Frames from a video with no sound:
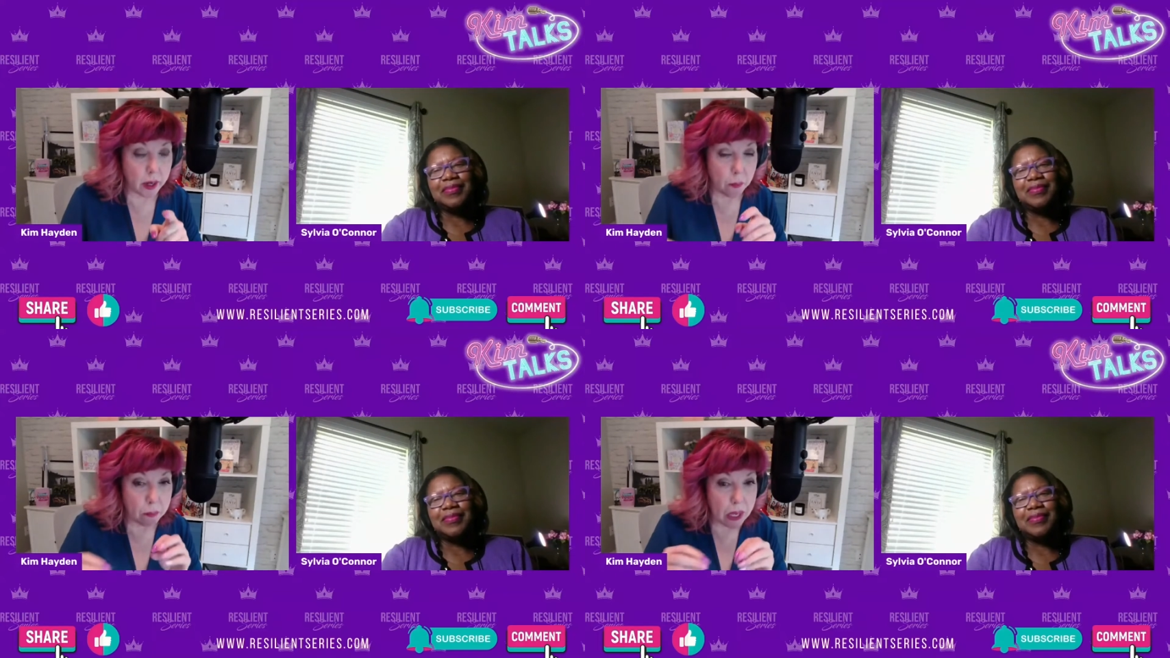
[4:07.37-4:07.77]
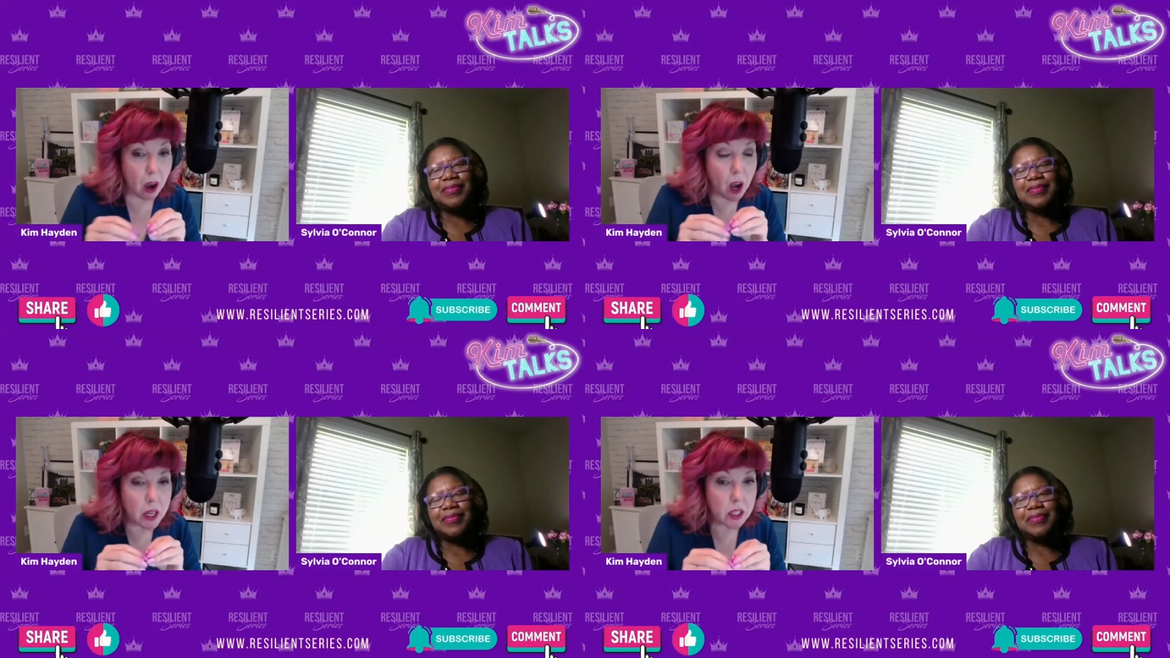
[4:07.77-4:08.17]
Speaker 1: Like
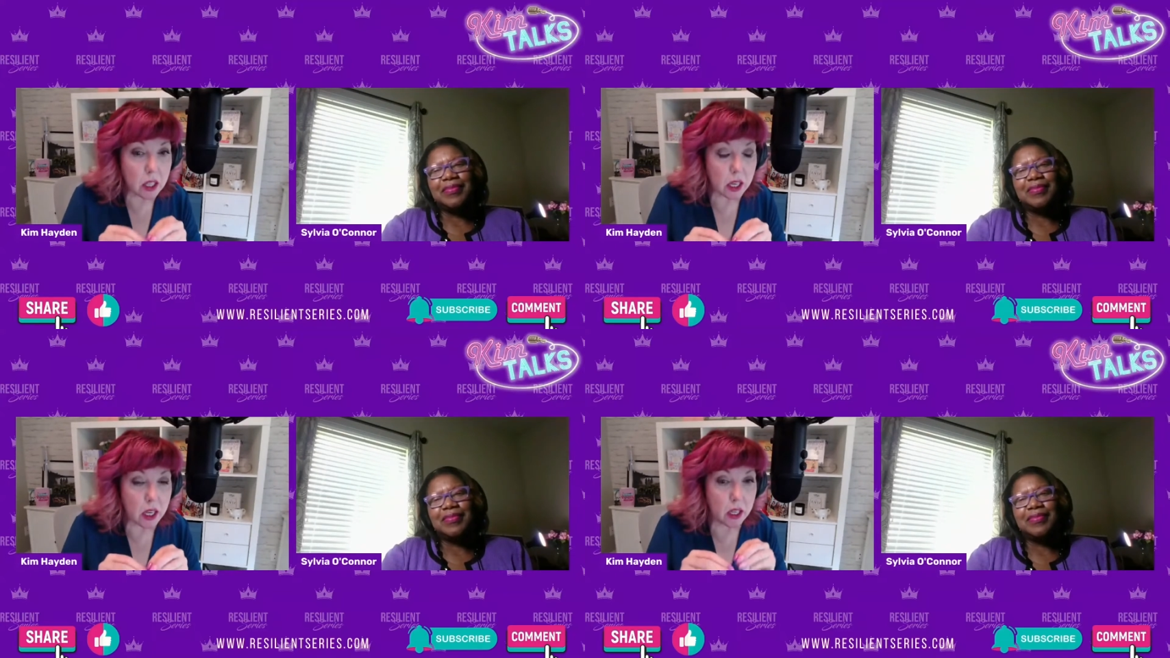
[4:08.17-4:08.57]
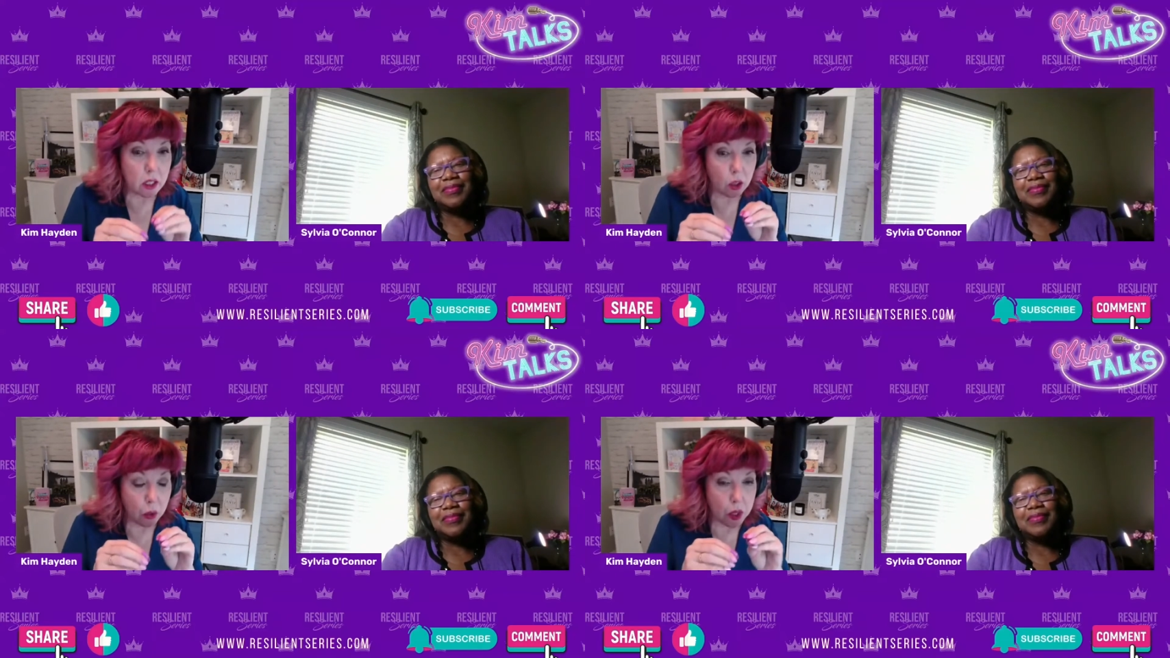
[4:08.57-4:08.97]
beyond
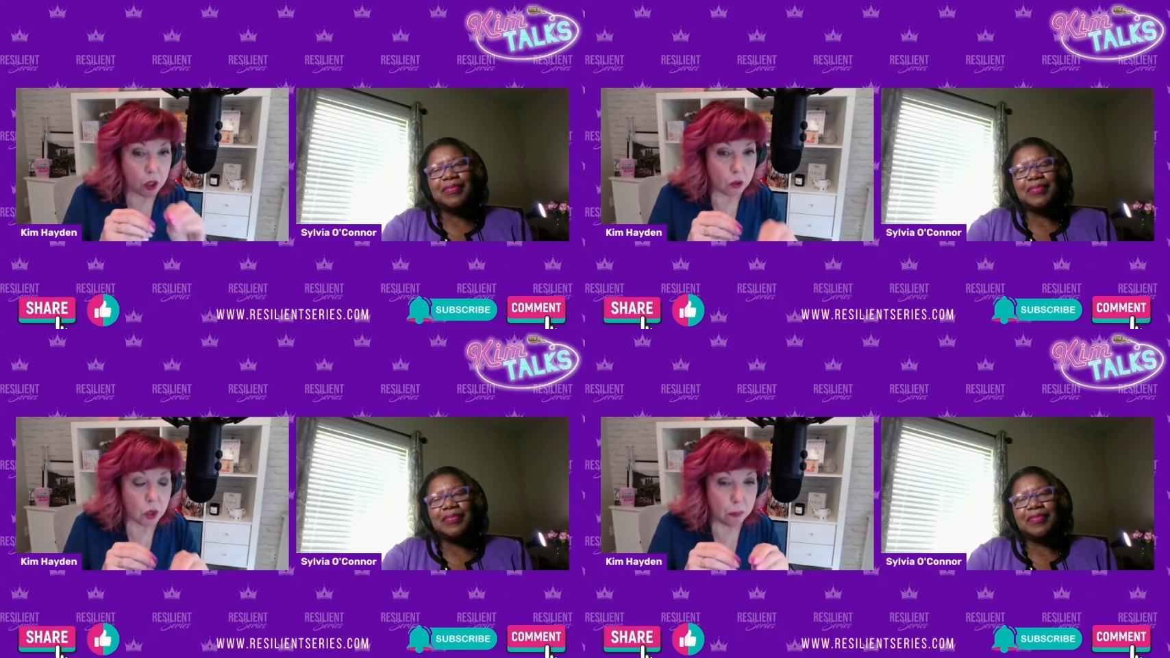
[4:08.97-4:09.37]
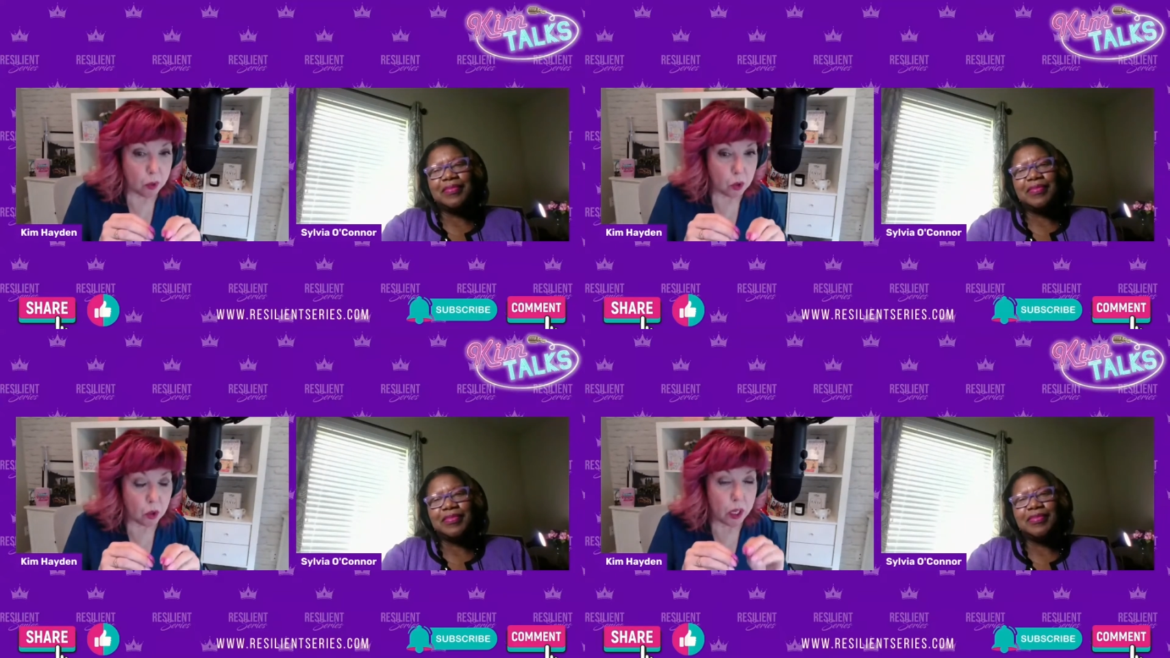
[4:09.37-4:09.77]
the knowing that there's
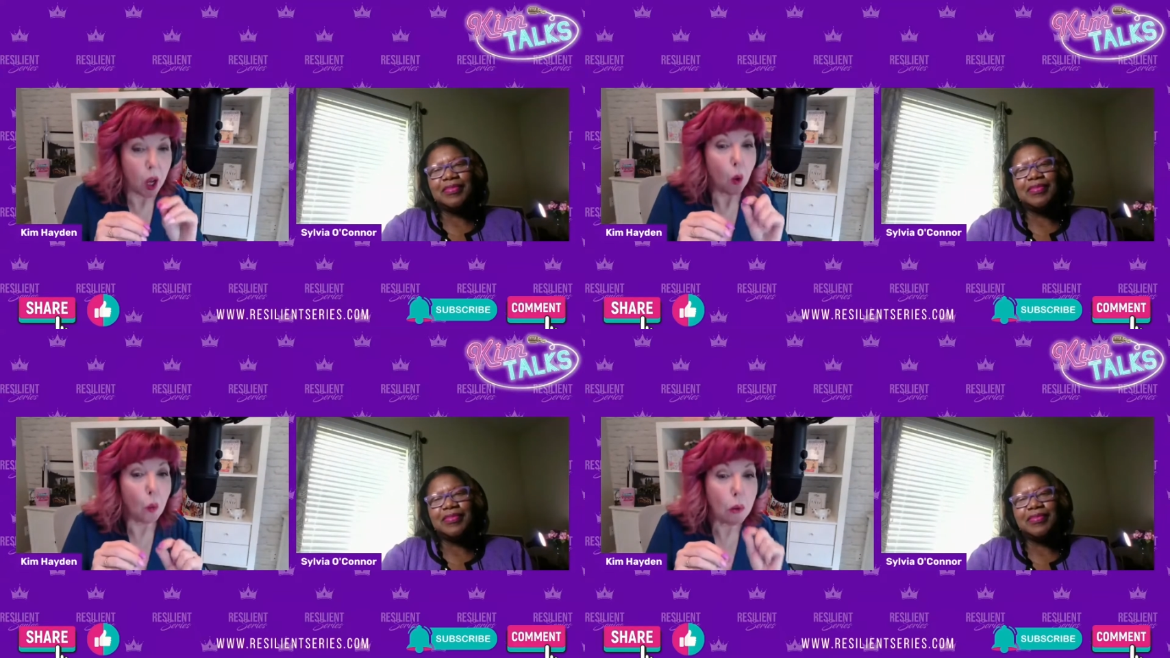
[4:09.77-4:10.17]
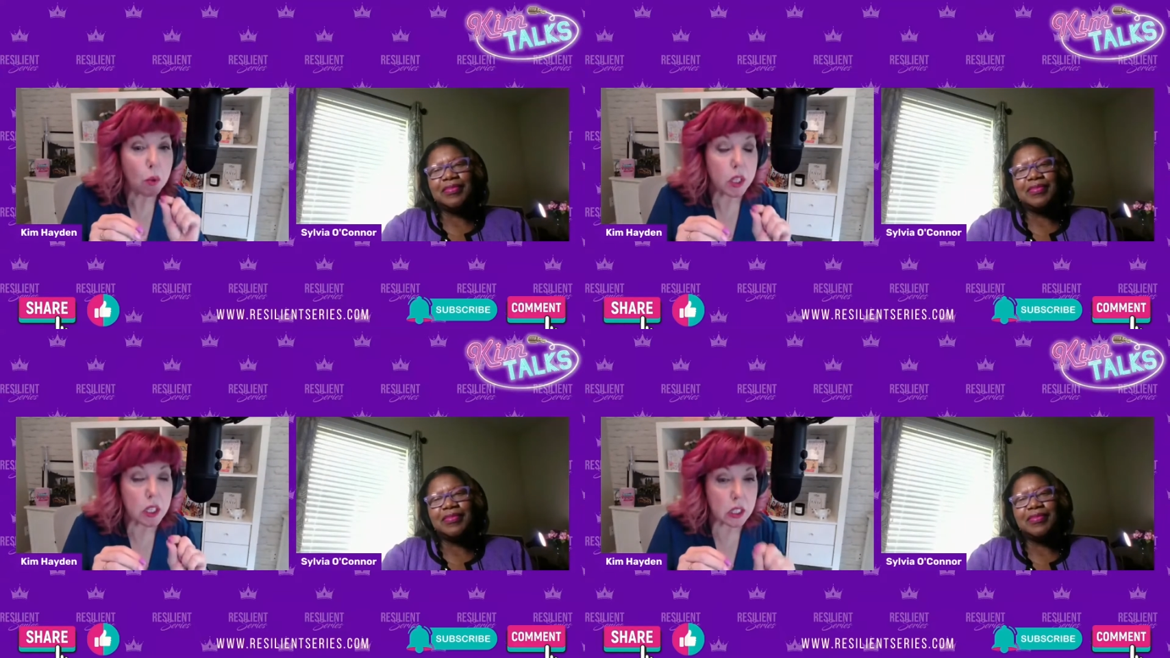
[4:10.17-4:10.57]
opportunity,
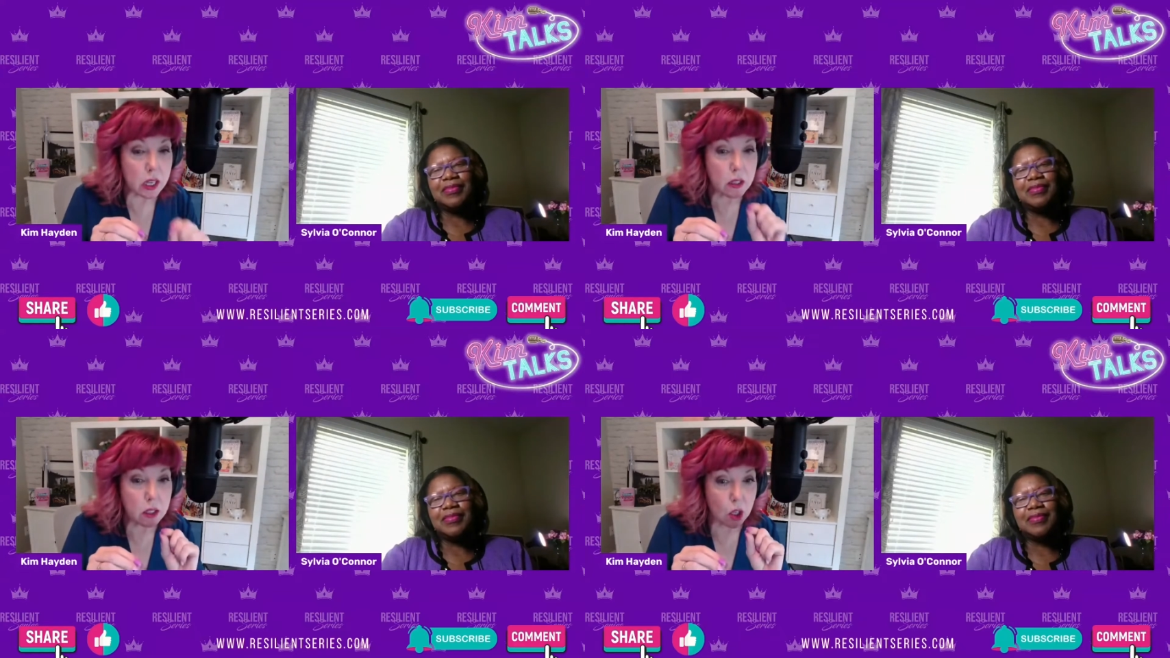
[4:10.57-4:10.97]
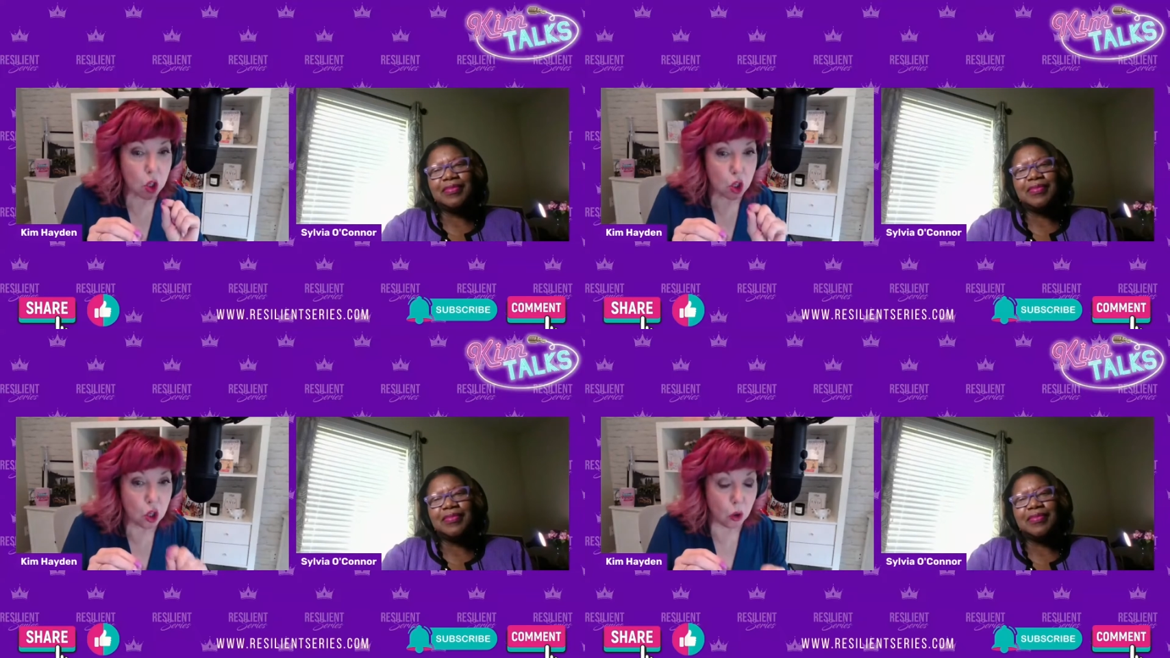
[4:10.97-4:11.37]
what were the seeds
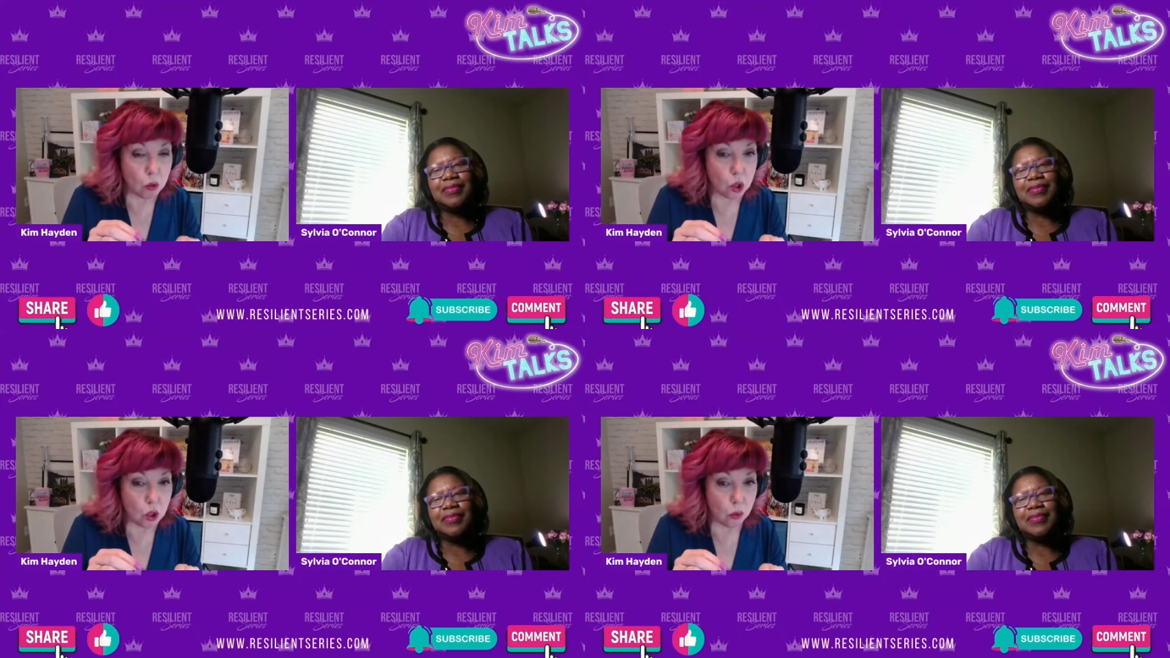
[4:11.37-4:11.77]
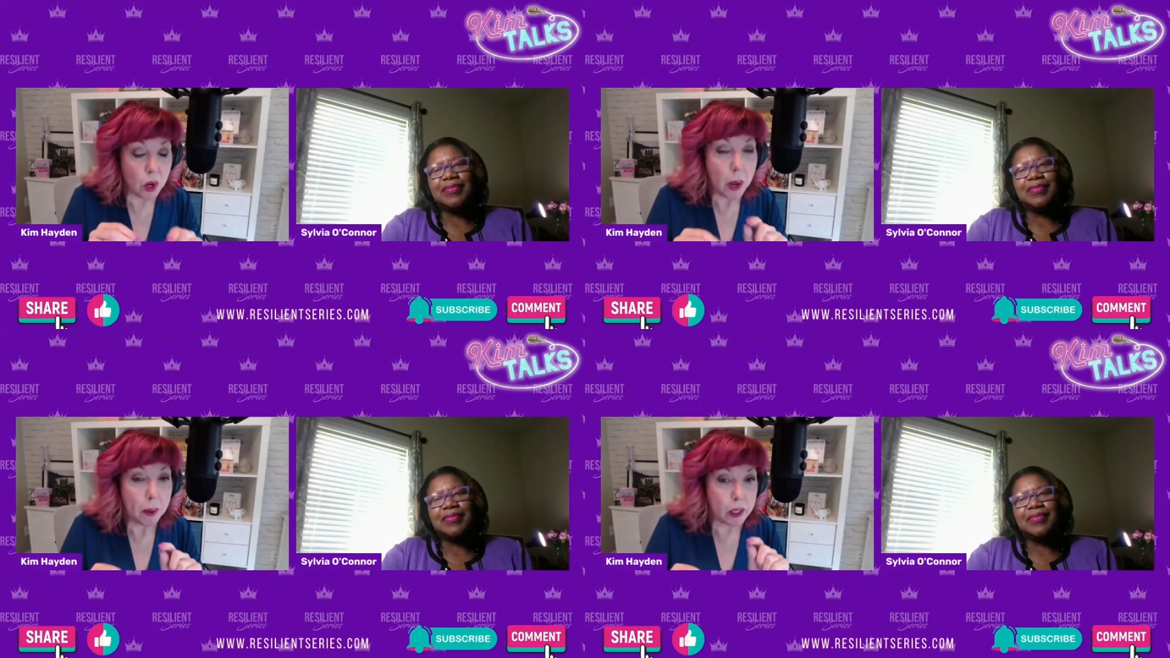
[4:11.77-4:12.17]
that showed you?